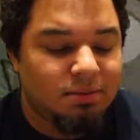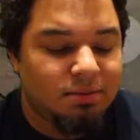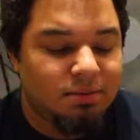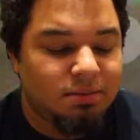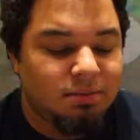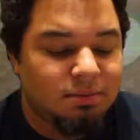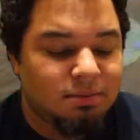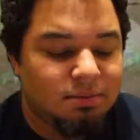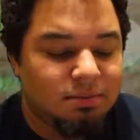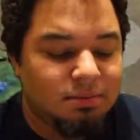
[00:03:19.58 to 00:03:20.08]

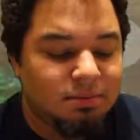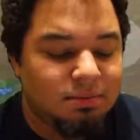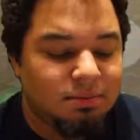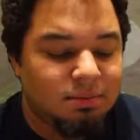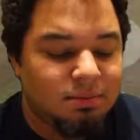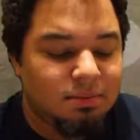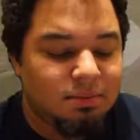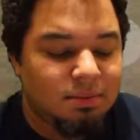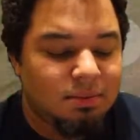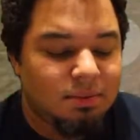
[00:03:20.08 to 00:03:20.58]

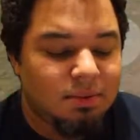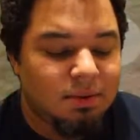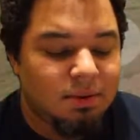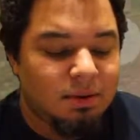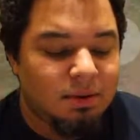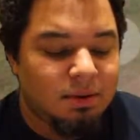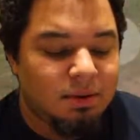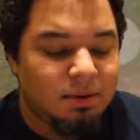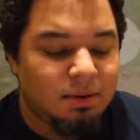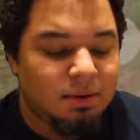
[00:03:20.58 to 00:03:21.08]

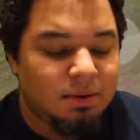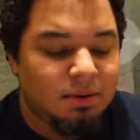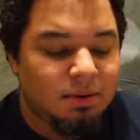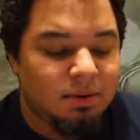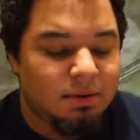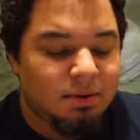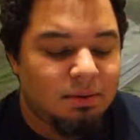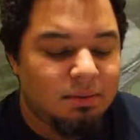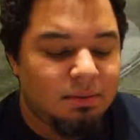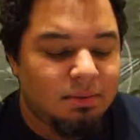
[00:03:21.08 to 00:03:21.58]

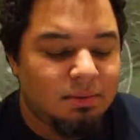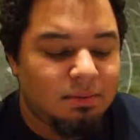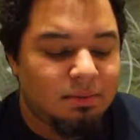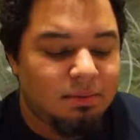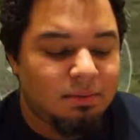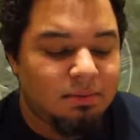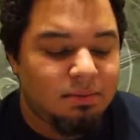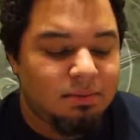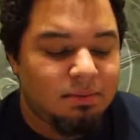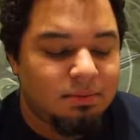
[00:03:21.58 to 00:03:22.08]

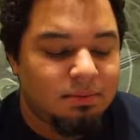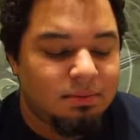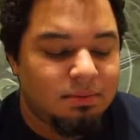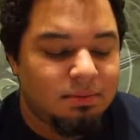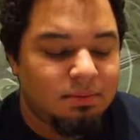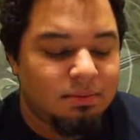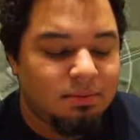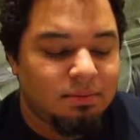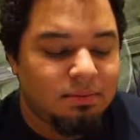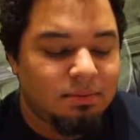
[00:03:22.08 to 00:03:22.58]

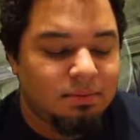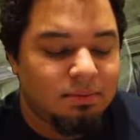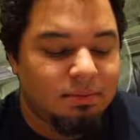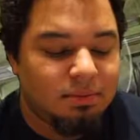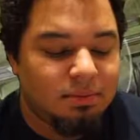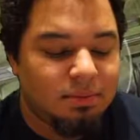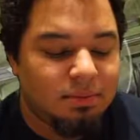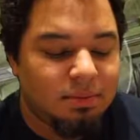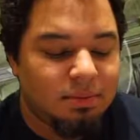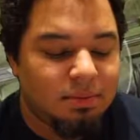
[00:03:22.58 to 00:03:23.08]

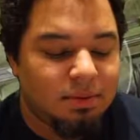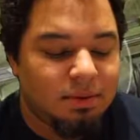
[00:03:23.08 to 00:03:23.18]
Nobody speaks.